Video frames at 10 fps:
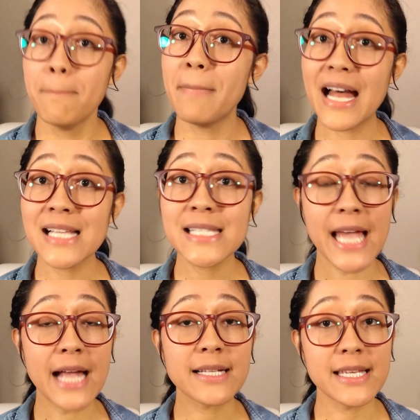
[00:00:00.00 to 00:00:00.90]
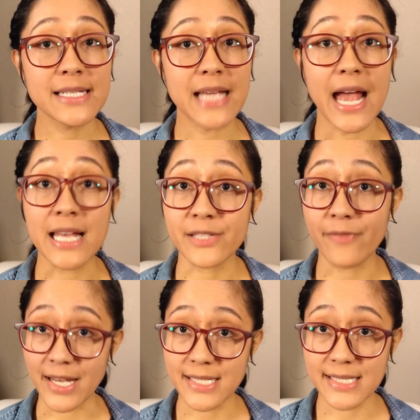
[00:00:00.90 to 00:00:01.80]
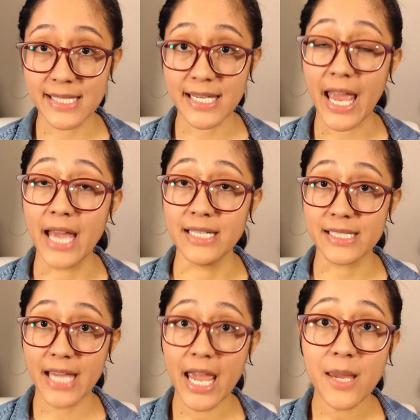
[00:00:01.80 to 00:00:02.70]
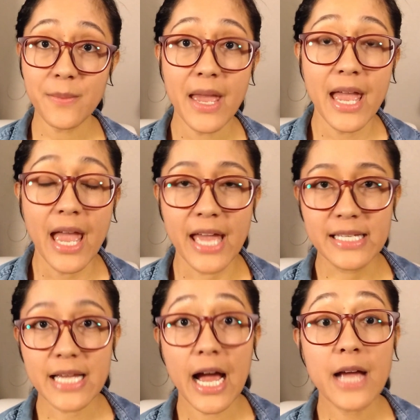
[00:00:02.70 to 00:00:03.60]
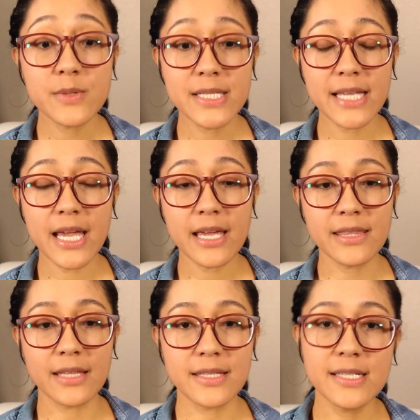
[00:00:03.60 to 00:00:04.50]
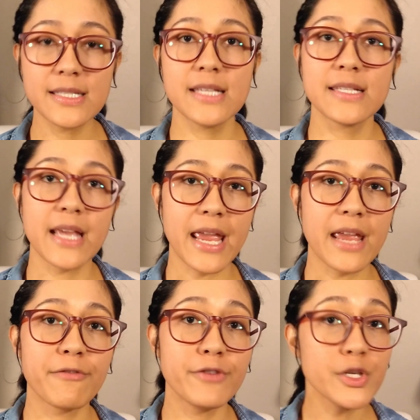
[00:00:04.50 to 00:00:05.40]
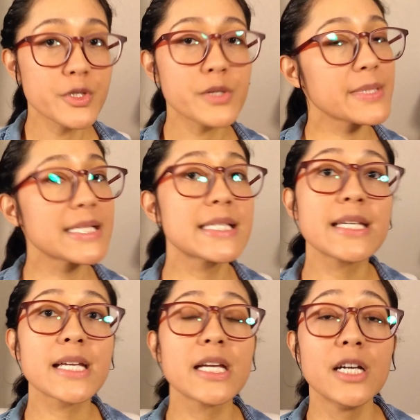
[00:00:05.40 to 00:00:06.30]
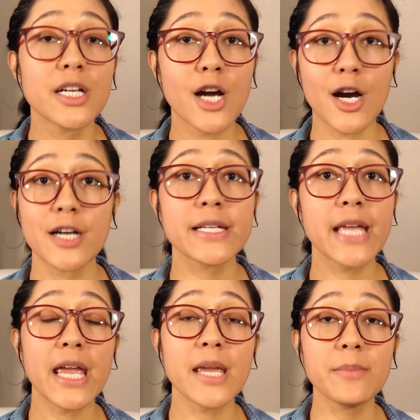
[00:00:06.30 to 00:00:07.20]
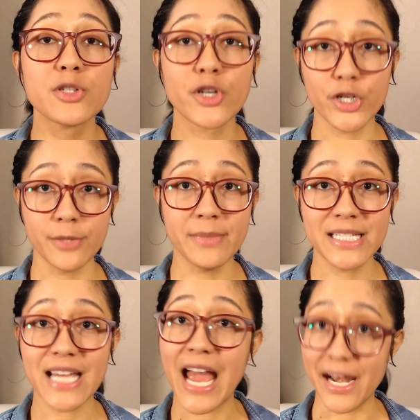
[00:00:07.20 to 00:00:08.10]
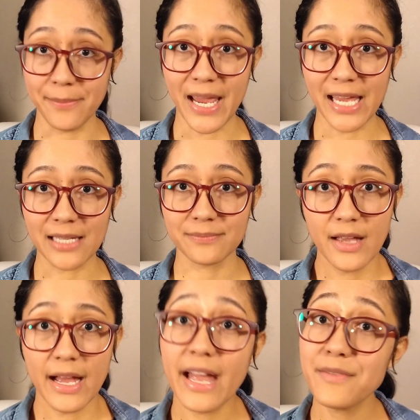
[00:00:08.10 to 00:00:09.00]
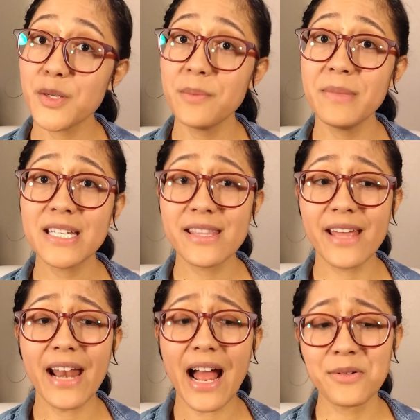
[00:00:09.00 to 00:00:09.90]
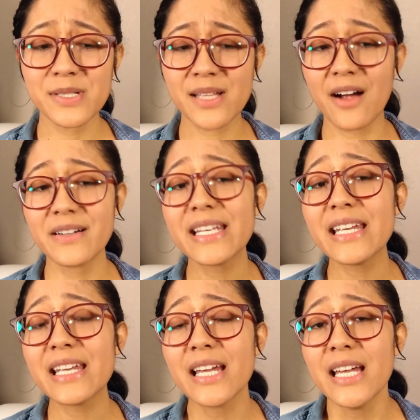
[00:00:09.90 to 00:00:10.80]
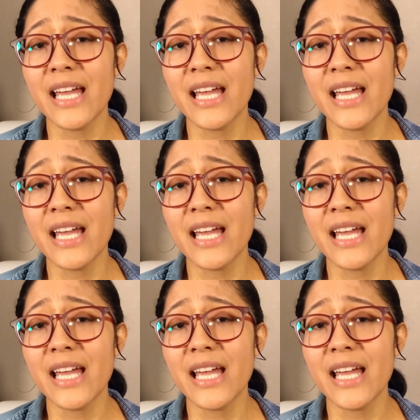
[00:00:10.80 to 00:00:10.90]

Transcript: Mal tagged this as fantasy and game, and I would say that this is a futuristic card game tournament anime. I have to admit that I was already